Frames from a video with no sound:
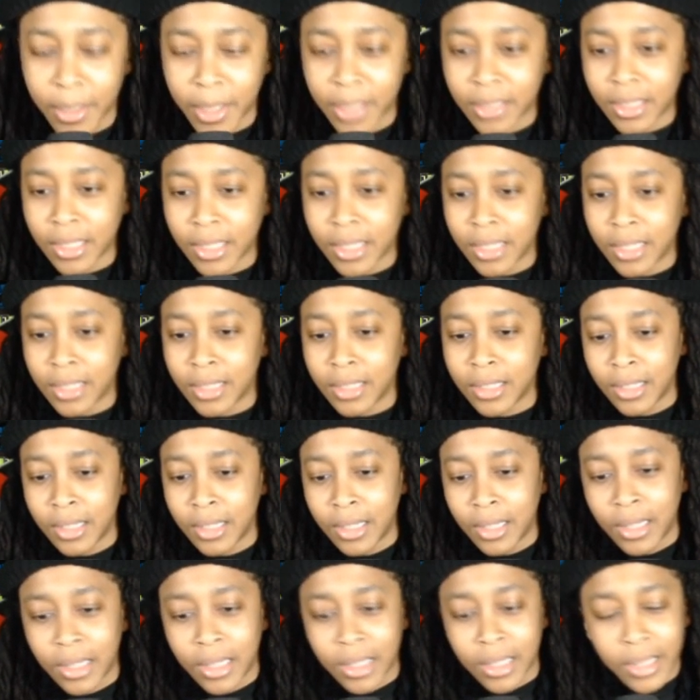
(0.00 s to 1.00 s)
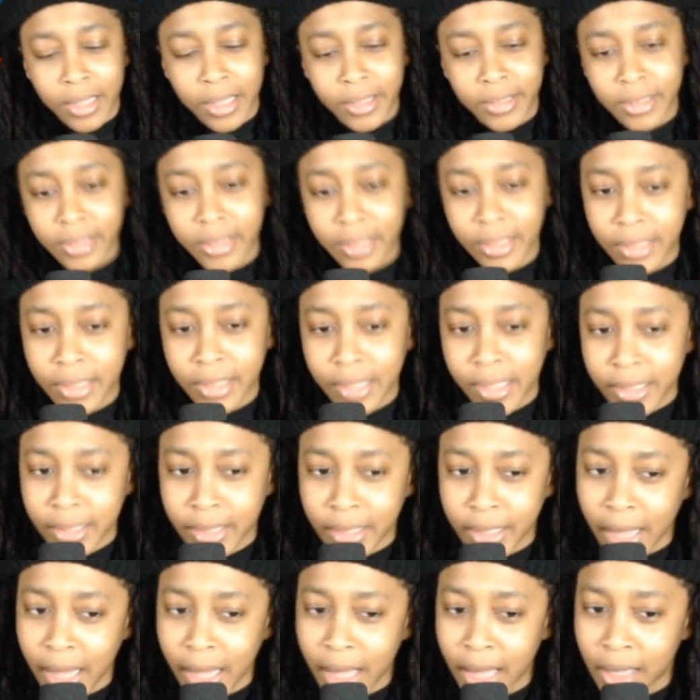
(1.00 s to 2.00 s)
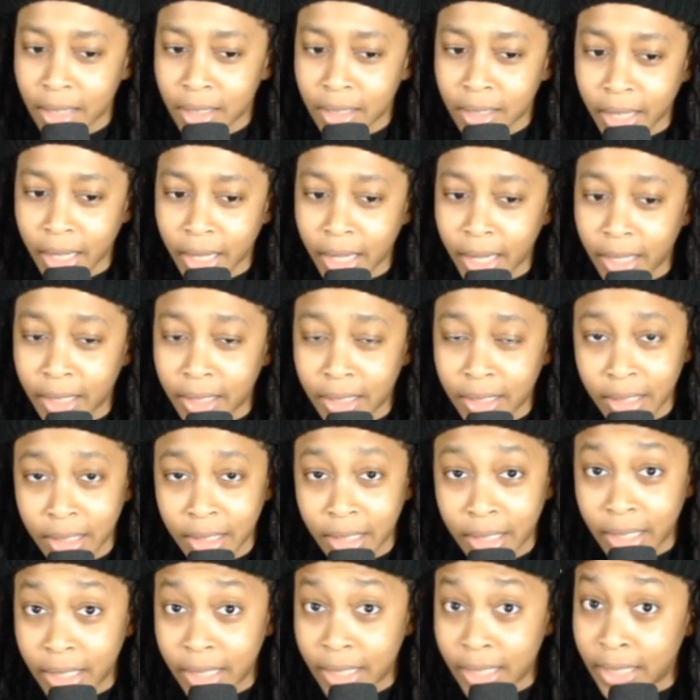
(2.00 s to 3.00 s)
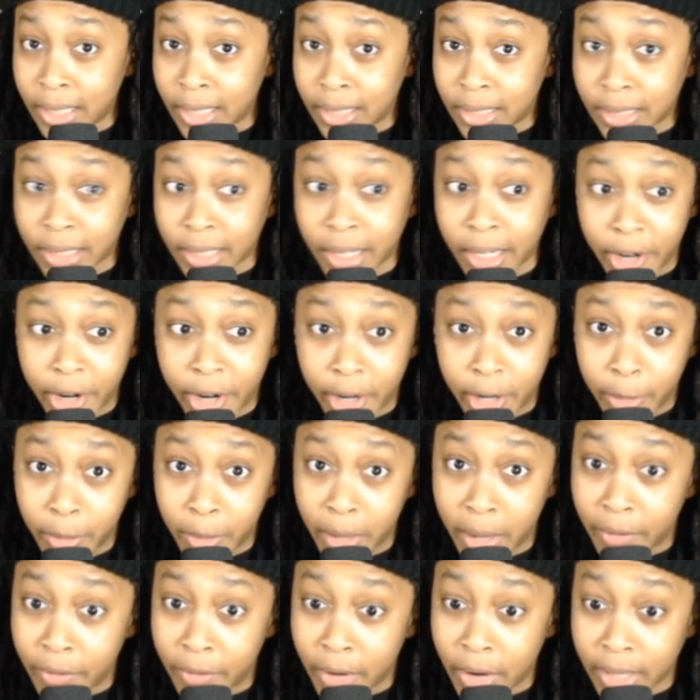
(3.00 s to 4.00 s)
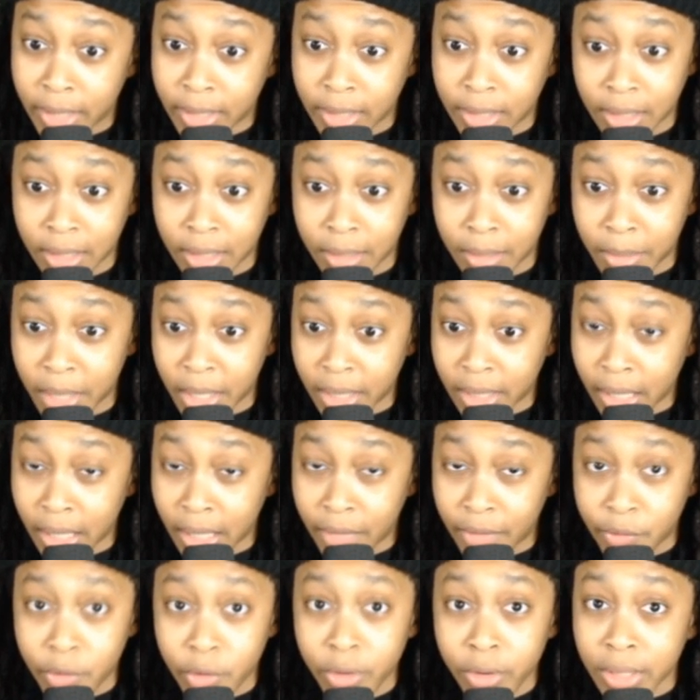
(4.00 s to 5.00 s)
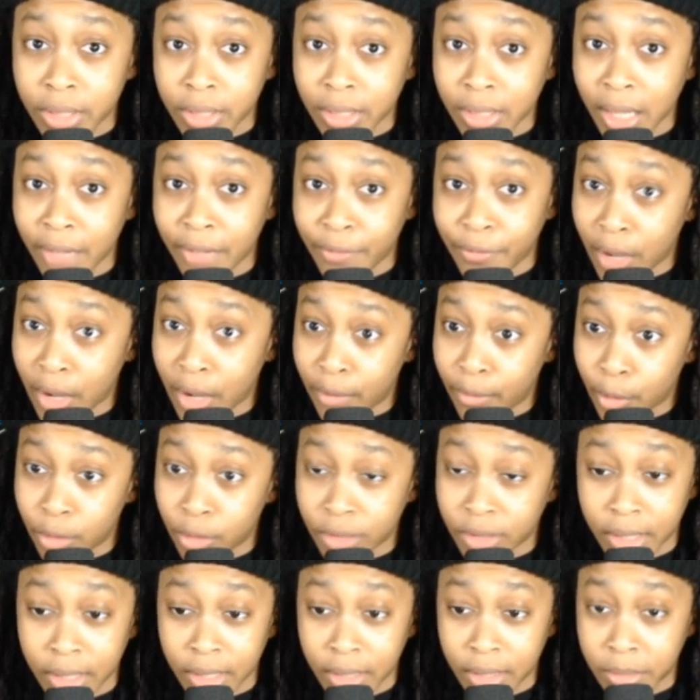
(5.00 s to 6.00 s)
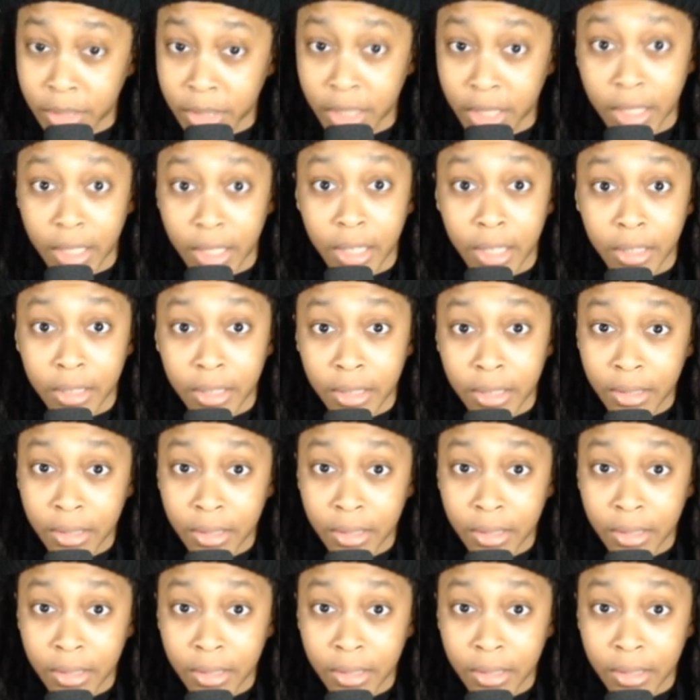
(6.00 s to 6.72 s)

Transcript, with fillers: I think that's a statistic I look at, and it is scary whenever I see something like that. If you're in the top five oldest teams, get younger.